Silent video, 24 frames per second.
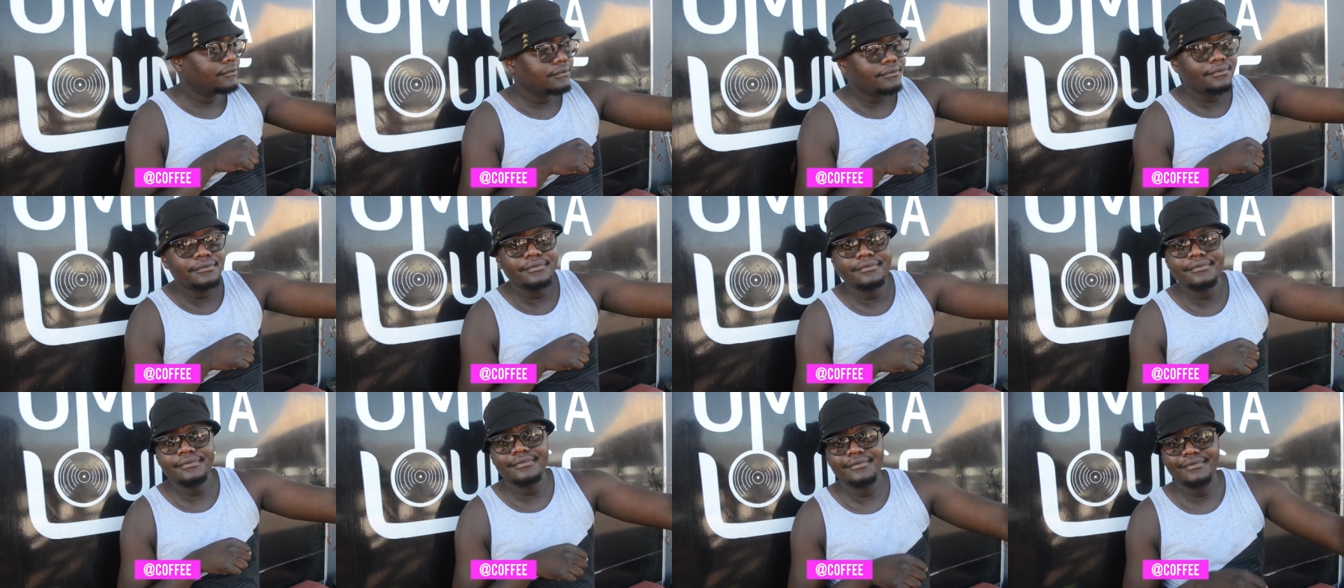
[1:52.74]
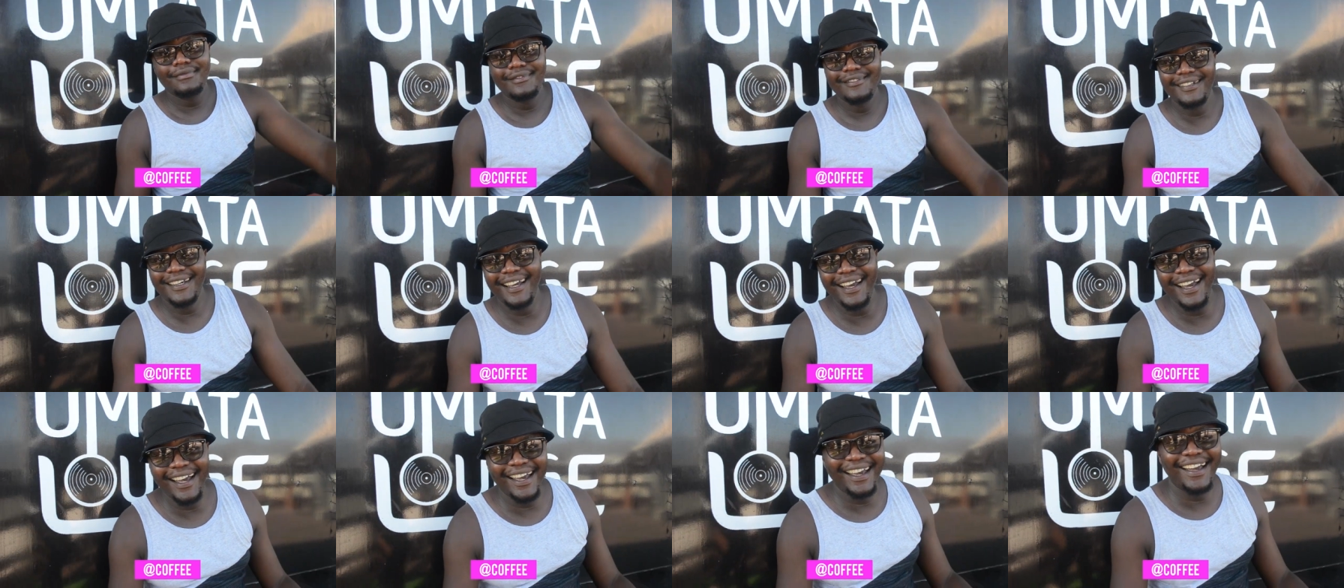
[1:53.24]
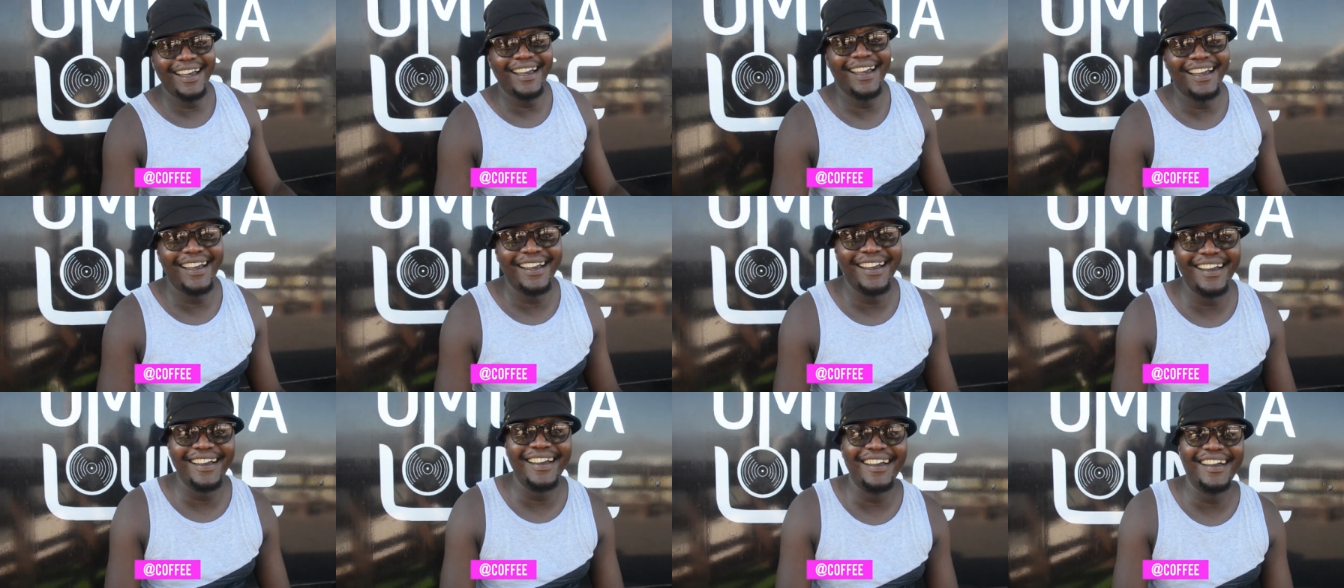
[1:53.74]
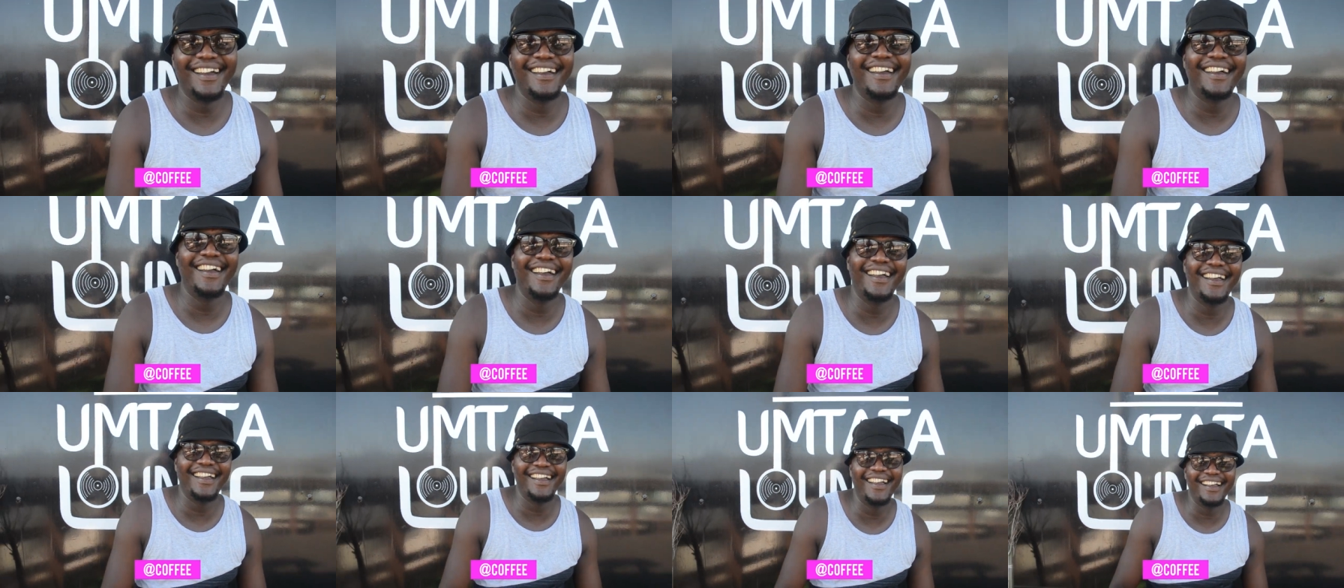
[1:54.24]
world where he's able
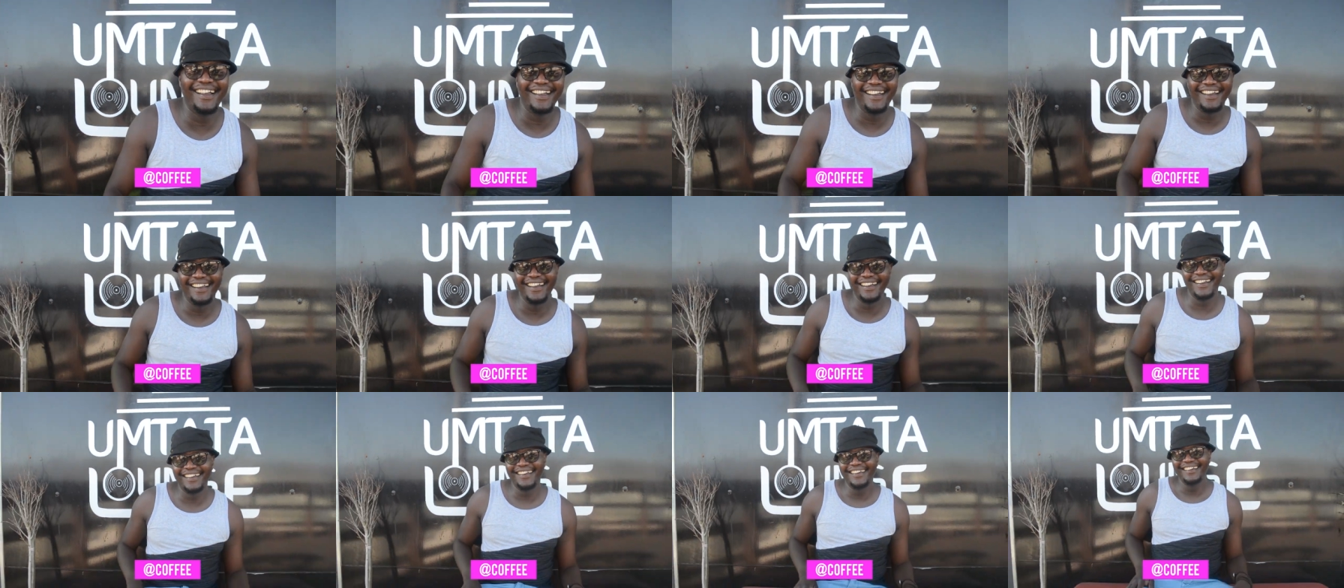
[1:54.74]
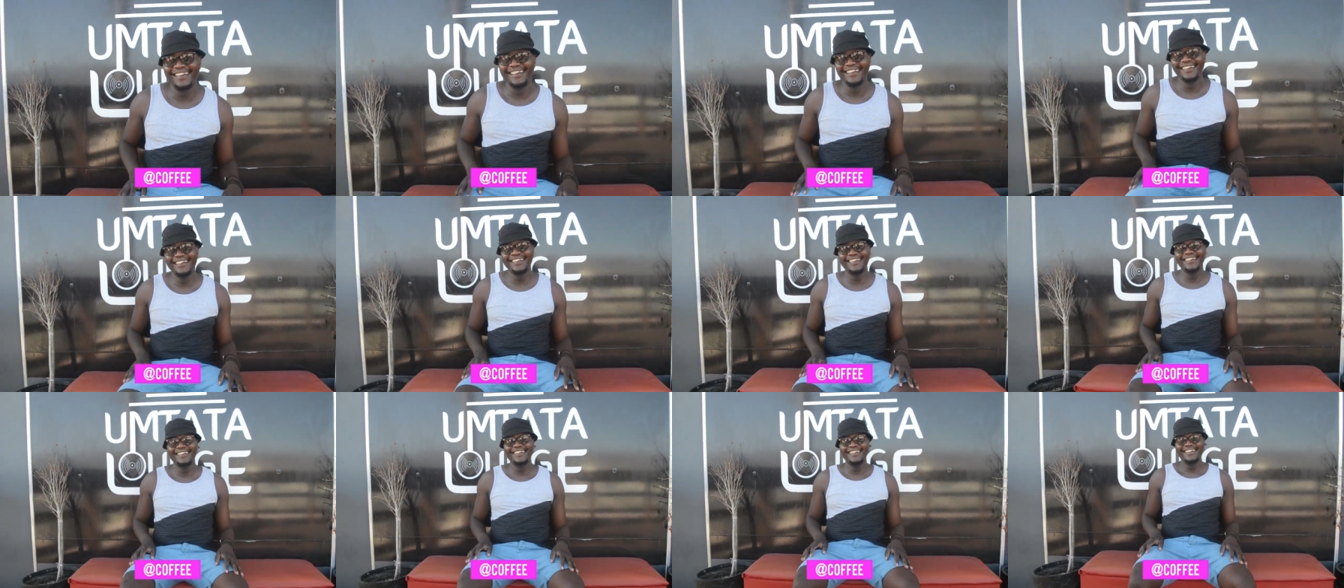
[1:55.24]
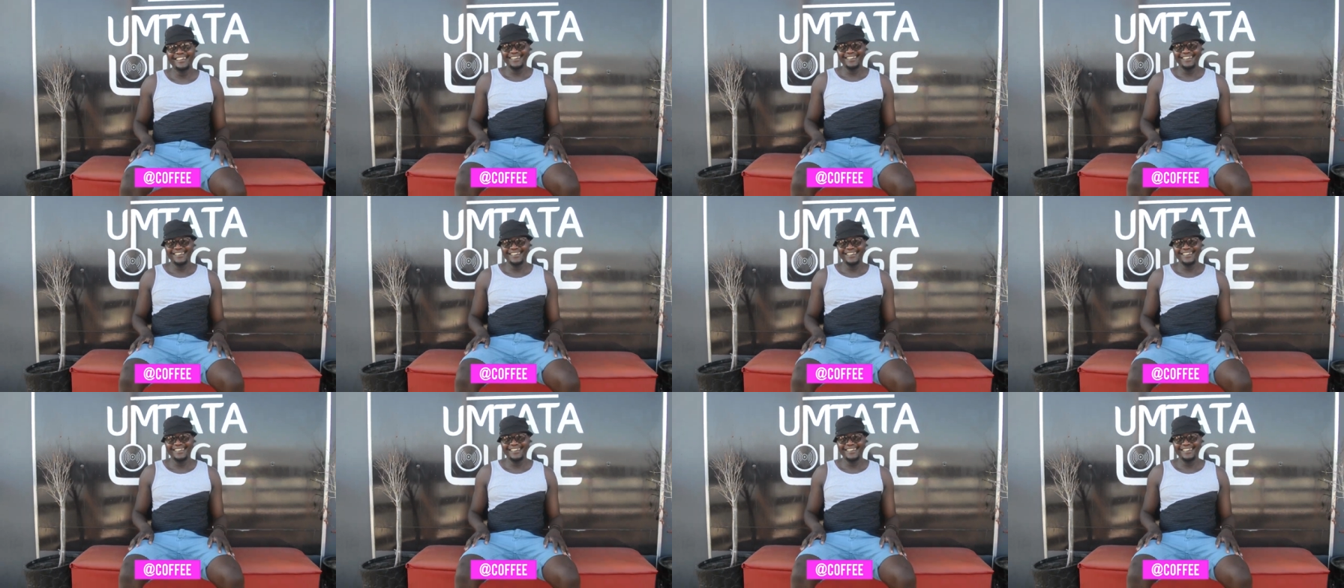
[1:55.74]
to be on posters,